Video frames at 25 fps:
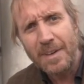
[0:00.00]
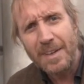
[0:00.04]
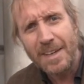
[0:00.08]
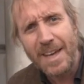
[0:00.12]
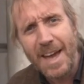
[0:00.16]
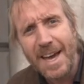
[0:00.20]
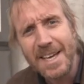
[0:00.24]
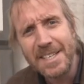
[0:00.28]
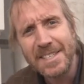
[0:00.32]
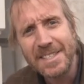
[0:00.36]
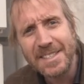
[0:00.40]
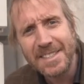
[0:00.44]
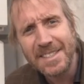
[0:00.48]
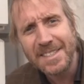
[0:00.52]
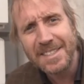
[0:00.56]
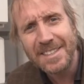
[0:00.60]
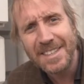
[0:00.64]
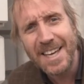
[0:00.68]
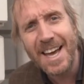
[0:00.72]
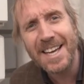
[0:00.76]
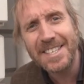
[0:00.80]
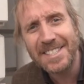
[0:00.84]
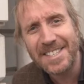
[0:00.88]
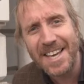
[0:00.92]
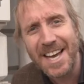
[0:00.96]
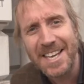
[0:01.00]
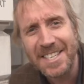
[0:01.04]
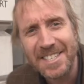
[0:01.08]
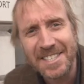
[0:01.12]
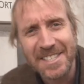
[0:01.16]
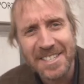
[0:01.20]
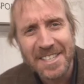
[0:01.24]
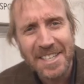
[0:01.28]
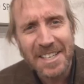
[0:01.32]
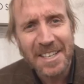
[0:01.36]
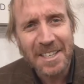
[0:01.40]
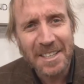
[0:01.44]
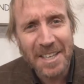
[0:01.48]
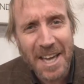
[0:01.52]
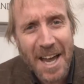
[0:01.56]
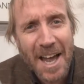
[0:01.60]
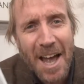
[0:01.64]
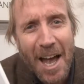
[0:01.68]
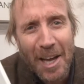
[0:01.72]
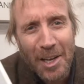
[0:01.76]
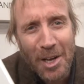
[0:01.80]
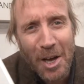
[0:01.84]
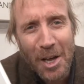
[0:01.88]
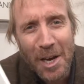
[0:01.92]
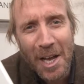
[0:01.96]
Yes, yes, yes.
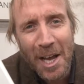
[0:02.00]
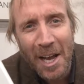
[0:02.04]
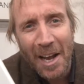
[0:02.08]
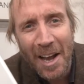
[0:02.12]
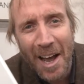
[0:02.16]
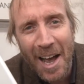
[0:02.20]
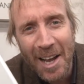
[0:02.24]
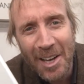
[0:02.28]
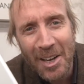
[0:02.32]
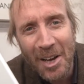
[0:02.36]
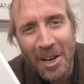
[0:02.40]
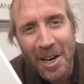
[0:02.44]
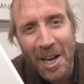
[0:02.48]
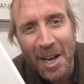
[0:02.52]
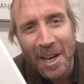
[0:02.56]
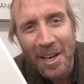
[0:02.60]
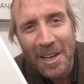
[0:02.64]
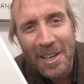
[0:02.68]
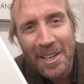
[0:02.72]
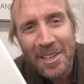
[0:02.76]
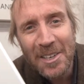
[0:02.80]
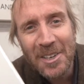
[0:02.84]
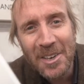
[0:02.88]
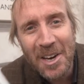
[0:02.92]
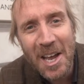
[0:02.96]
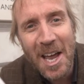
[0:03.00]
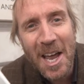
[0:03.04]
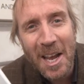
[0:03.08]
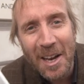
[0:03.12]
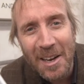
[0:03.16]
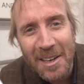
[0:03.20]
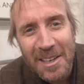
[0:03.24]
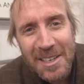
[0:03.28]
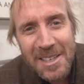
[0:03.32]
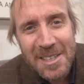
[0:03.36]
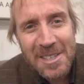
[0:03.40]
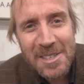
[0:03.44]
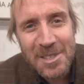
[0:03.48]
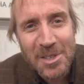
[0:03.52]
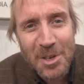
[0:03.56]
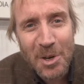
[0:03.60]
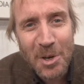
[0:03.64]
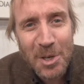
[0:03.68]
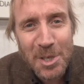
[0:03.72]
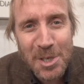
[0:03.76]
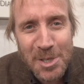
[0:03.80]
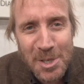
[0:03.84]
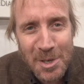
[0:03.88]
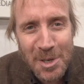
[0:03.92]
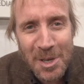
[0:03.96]
Yeah, I got it. Great.
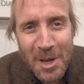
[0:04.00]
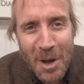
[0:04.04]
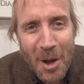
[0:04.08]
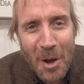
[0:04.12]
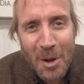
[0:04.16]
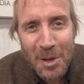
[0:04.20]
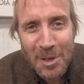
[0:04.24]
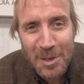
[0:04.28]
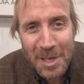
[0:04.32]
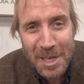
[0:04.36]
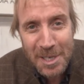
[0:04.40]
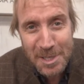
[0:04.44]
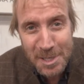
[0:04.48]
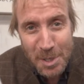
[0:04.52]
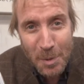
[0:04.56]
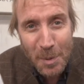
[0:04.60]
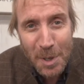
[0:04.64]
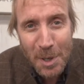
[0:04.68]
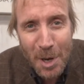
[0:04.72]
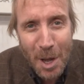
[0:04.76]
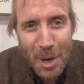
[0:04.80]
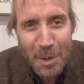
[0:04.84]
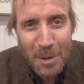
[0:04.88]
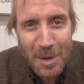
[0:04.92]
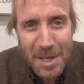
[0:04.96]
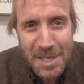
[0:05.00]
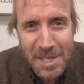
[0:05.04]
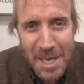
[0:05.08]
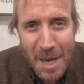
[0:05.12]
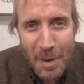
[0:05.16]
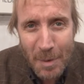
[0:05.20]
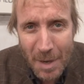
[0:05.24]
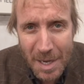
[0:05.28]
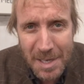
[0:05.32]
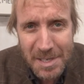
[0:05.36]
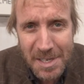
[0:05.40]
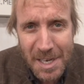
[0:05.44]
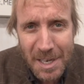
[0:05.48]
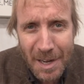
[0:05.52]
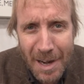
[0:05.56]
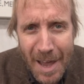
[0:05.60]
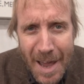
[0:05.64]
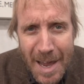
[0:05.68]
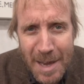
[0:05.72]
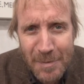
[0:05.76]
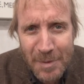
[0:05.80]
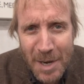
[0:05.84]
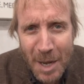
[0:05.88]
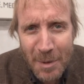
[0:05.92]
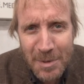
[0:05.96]
So, oh, great. So we're on. Is it
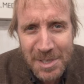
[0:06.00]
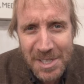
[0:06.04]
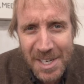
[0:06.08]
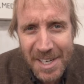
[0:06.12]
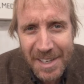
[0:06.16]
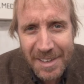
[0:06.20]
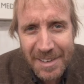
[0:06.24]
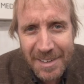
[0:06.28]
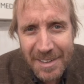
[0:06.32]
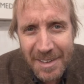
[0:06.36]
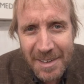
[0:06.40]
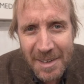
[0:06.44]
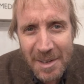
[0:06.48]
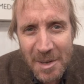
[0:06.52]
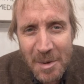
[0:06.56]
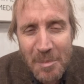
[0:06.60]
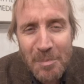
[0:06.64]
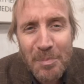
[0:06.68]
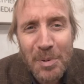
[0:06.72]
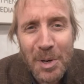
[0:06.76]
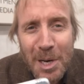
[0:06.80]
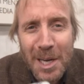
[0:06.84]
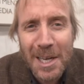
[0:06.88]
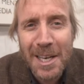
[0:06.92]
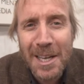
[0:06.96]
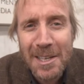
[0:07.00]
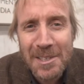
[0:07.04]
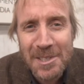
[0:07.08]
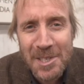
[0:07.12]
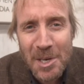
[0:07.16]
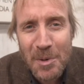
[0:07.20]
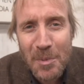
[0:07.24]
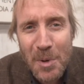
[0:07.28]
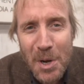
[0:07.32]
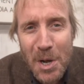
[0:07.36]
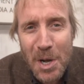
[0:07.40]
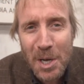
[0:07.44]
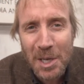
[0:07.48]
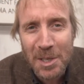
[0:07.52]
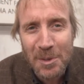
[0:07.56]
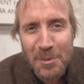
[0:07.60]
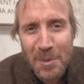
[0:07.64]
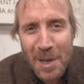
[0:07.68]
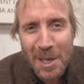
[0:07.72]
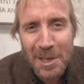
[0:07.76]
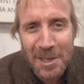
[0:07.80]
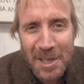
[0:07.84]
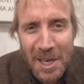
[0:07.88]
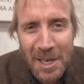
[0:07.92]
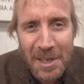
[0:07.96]
live now? Is it? Brilliant. It worked.
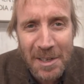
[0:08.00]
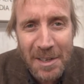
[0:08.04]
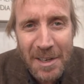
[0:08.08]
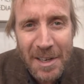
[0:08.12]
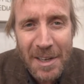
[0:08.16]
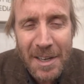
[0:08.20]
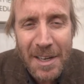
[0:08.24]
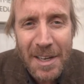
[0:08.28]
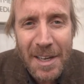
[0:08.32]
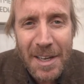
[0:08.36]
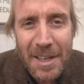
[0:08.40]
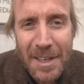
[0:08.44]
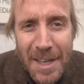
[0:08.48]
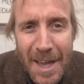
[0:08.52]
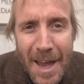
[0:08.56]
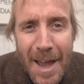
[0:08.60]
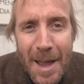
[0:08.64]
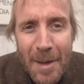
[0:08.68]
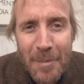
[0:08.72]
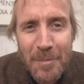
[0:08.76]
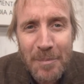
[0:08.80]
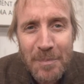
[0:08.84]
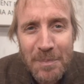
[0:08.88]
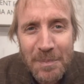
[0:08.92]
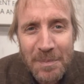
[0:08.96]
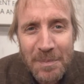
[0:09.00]
Well done. Yeah.